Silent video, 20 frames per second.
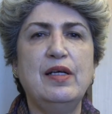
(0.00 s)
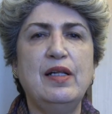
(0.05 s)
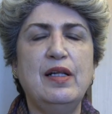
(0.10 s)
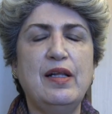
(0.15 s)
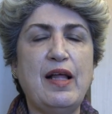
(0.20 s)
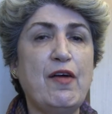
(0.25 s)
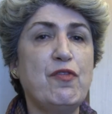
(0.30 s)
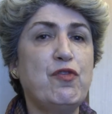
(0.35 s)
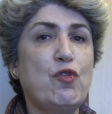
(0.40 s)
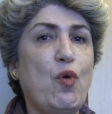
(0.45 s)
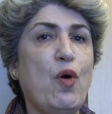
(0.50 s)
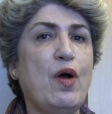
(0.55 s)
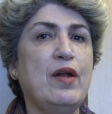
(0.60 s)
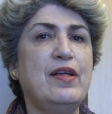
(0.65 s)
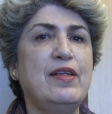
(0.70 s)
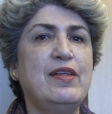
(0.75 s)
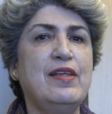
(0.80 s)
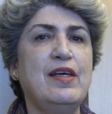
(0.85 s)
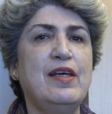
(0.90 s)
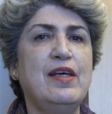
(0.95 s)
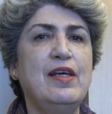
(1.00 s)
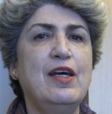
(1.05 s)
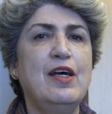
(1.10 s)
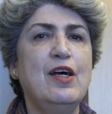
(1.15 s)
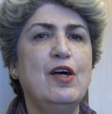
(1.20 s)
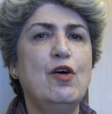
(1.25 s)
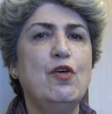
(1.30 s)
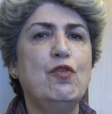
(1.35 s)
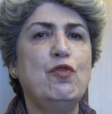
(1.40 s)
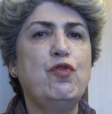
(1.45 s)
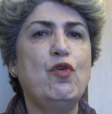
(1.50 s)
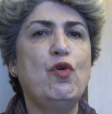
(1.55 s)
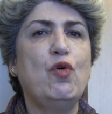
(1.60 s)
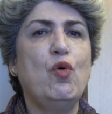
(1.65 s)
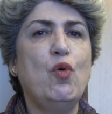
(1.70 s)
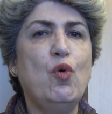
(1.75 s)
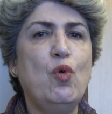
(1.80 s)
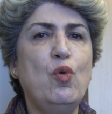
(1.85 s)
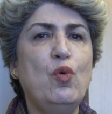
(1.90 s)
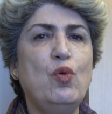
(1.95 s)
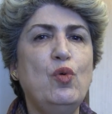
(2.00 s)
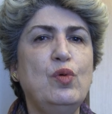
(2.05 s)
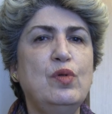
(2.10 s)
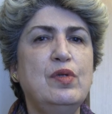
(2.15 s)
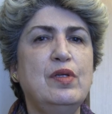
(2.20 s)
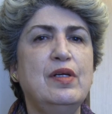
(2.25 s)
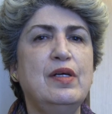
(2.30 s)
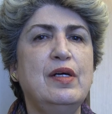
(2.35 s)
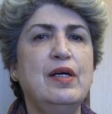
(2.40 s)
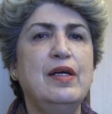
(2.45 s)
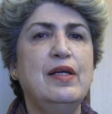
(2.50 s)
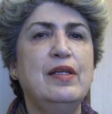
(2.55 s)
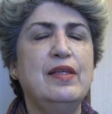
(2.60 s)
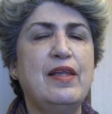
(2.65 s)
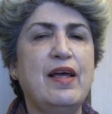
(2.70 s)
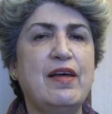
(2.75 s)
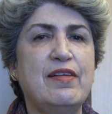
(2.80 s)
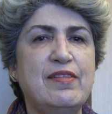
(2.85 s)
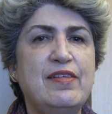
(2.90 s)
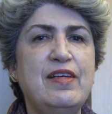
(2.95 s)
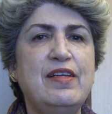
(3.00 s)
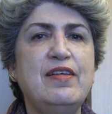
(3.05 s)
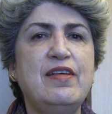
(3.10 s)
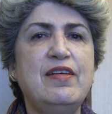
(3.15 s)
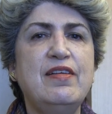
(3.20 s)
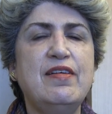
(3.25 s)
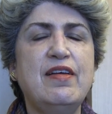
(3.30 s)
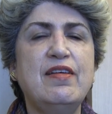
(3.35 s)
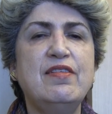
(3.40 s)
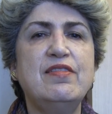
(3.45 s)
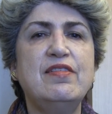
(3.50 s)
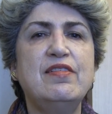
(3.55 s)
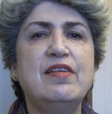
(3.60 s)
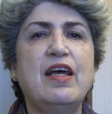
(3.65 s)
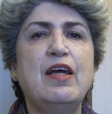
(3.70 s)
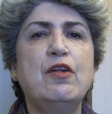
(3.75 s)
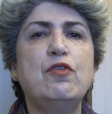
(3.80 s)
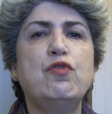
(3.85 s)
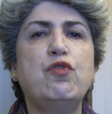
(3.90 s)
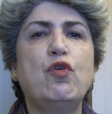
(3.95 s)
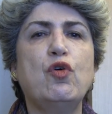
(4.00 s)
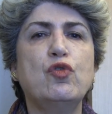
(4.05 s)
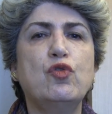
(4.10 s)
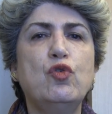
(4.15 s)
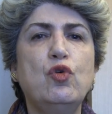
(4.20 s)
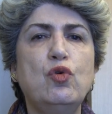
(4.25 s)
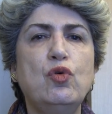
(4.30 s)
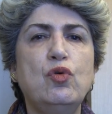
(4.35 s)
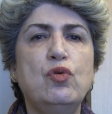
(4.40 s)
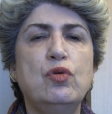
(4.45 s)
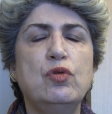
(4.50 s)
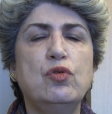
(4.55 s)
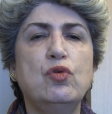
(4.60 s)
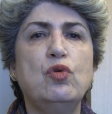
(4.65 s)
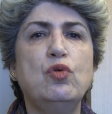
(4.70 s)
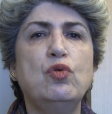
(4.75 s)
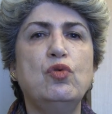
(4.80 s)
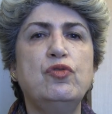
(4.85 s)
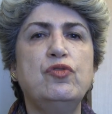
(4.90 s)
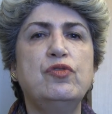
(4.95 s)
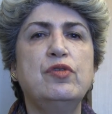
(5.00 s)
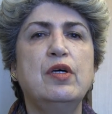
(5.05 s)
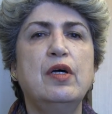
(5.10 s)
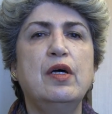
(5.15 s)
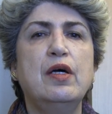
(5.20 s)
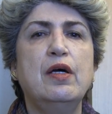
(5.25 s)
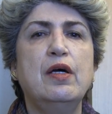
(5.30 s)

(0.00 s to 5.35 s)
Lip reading: life quality for all their citizens and for those